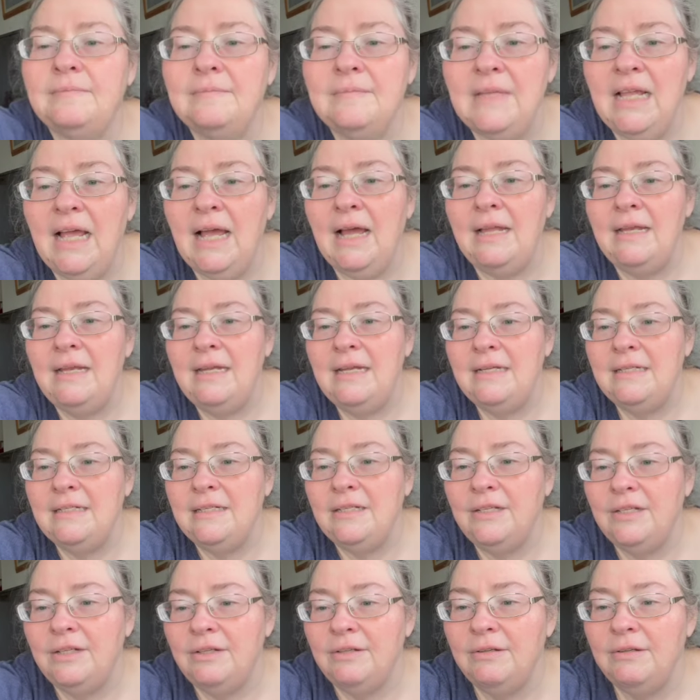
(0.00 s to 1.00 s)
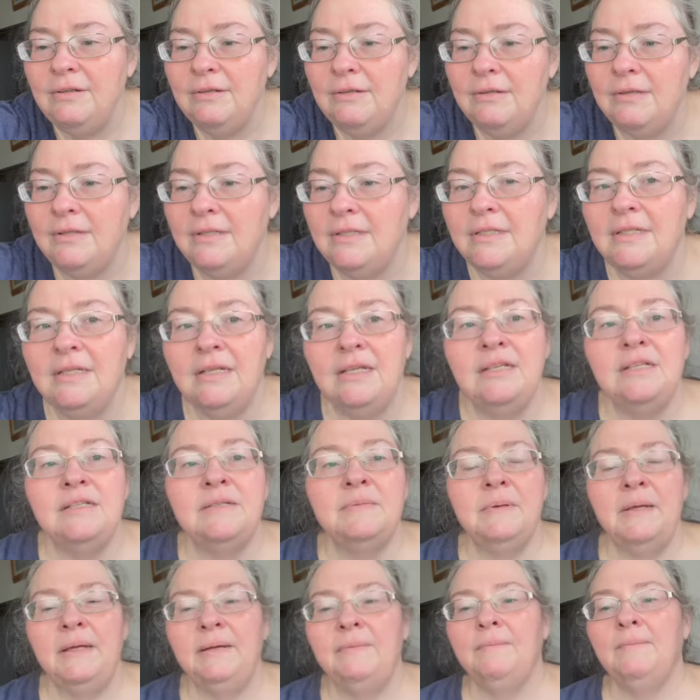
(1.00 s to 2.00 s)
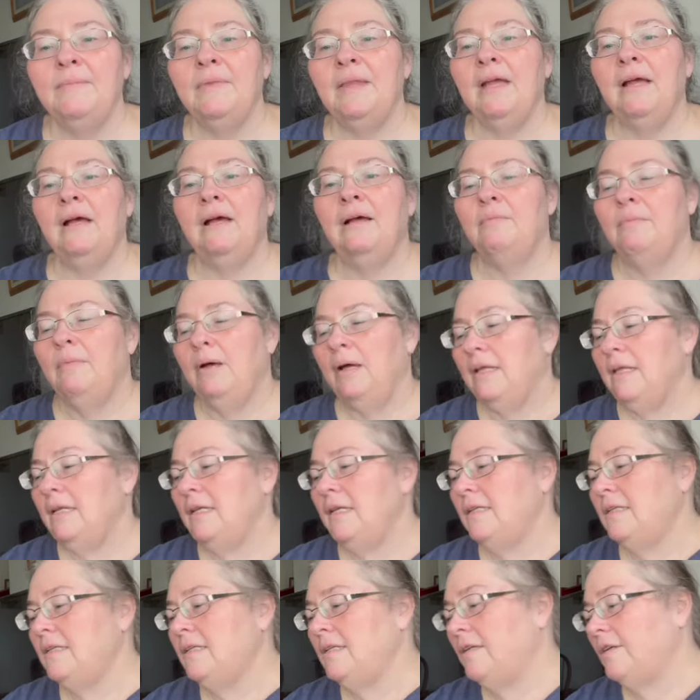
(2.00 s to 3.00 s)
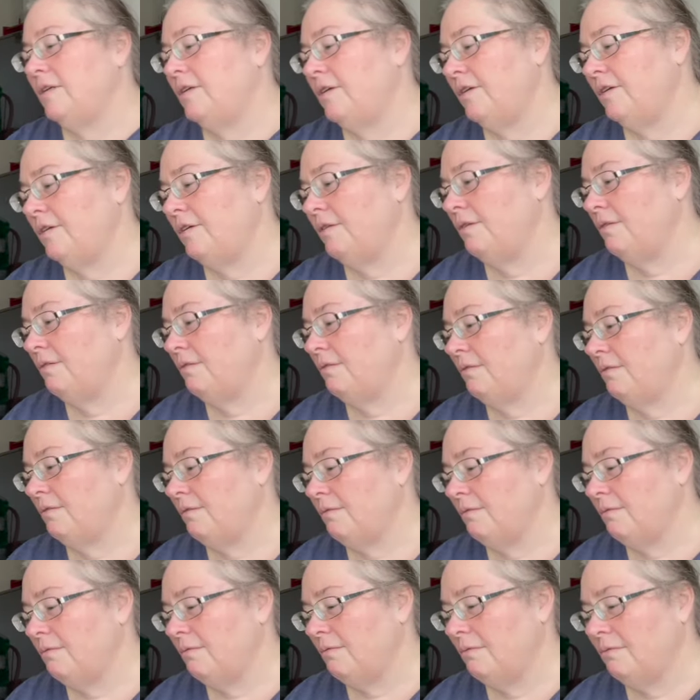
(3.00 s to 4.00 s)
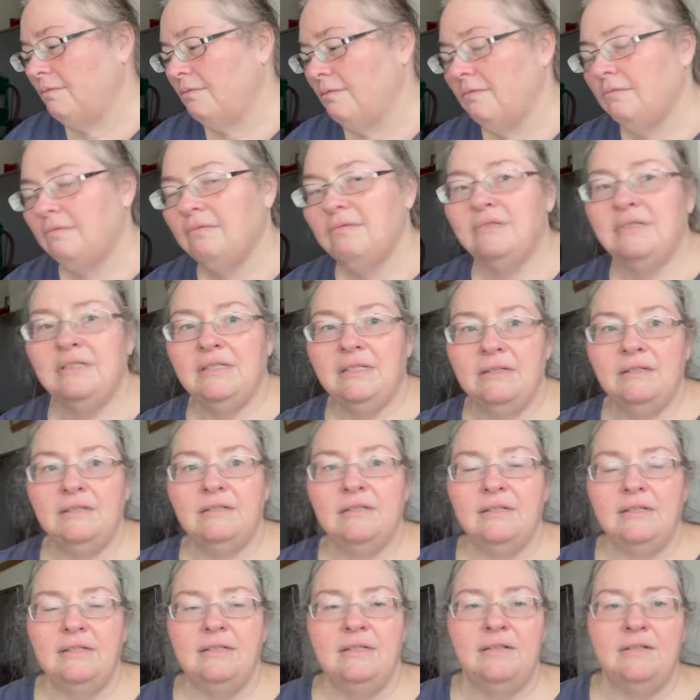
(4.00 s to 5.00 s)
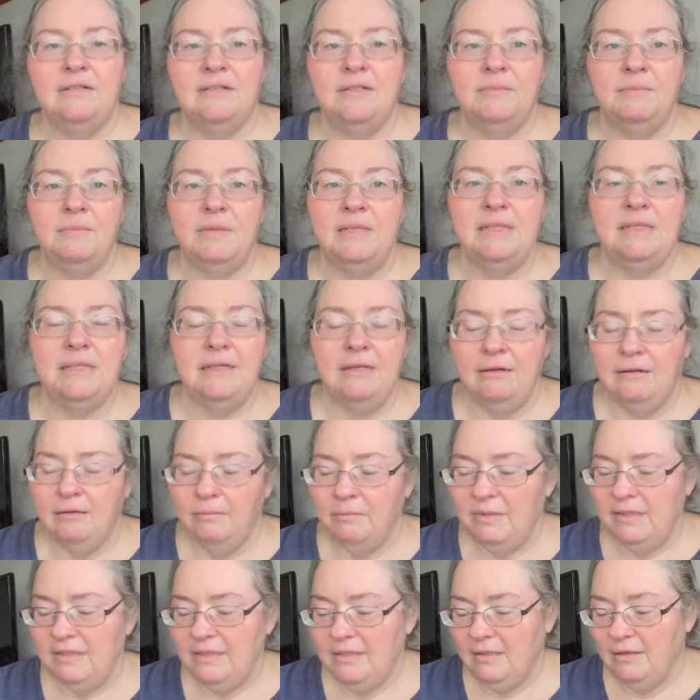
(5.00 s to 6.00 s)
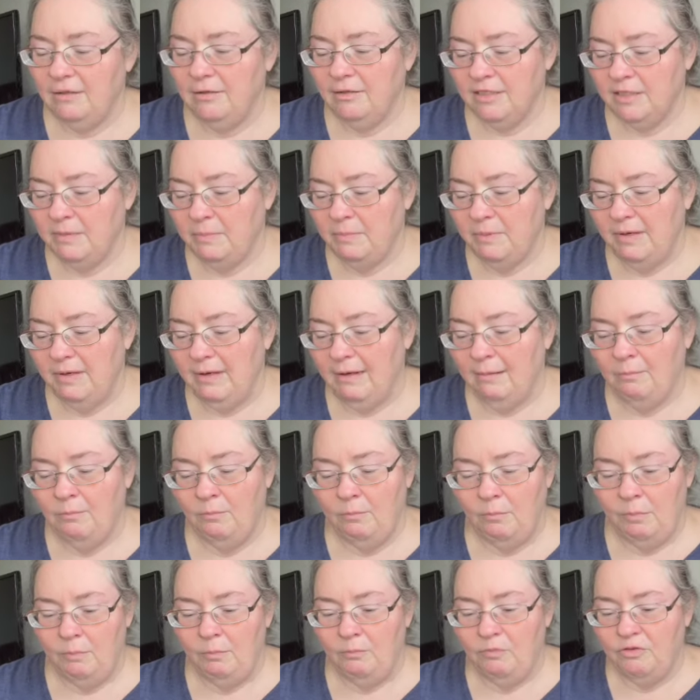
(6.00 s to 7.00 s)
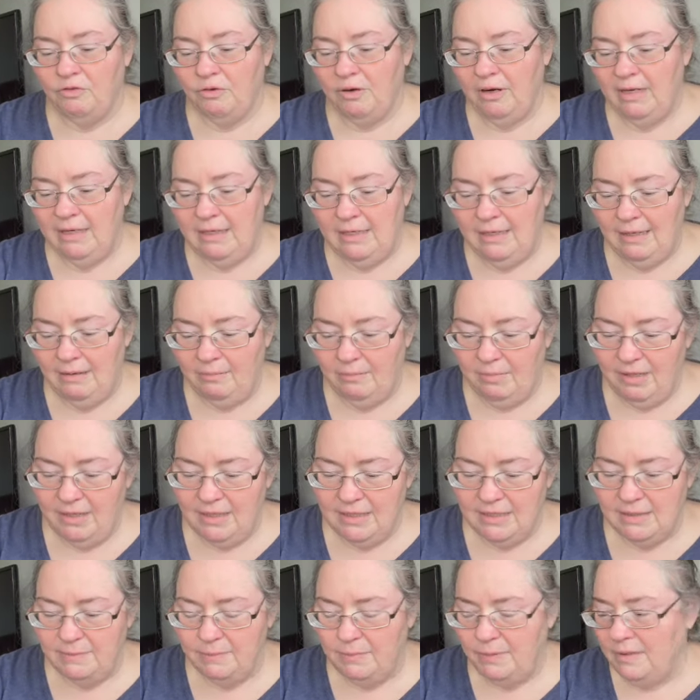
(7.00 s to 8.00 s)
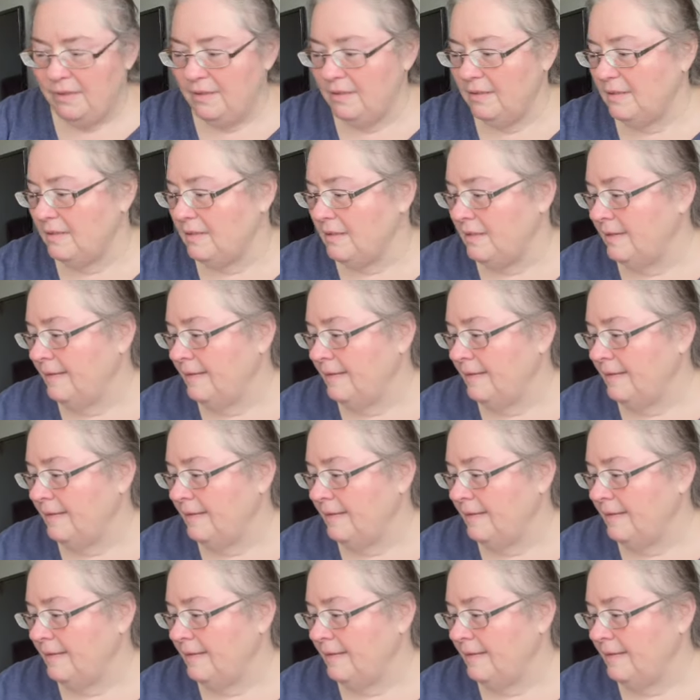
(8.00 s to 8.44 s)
I need to, I need to seriously do some knitting on my socks, but I'm trying to get my husband's